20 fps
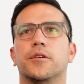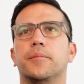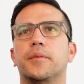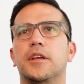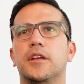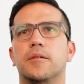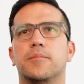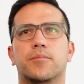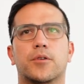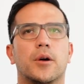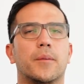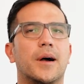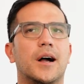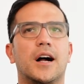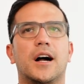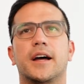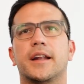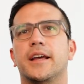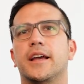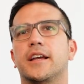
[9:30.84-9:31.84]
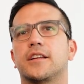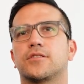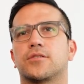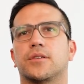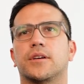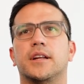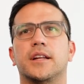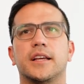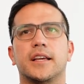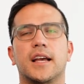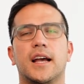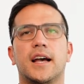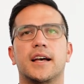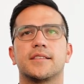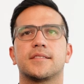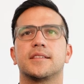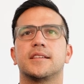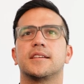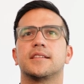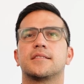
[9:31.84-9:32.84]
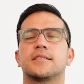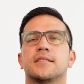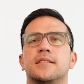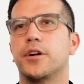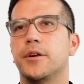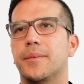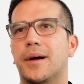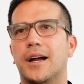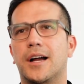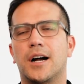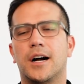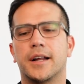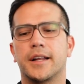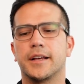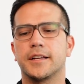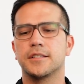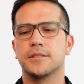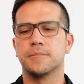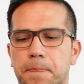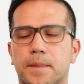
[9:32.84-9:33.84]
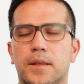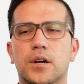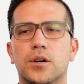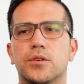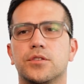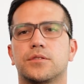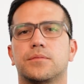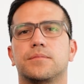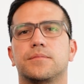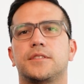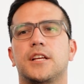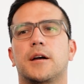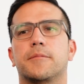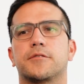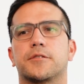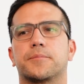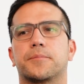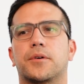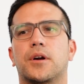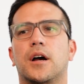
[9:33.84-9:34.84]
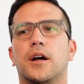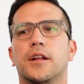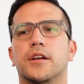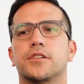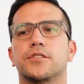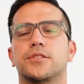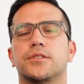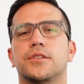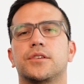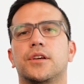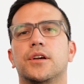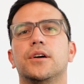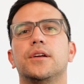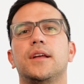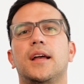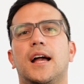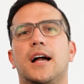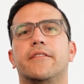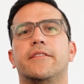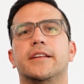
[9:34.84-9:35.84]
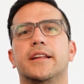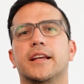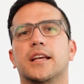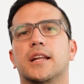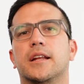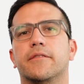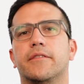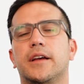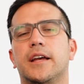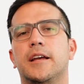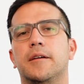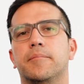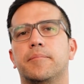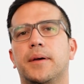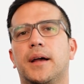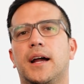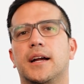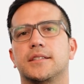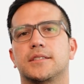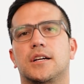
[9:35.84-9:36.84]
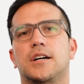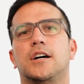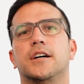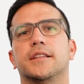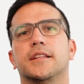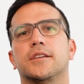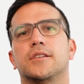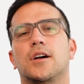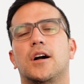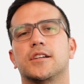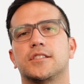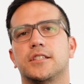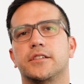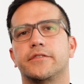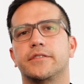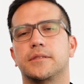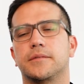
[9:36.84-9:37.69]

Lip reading: it be probiotics, organic acids, prebiotics. Those types of products could have a negative impact on the cocci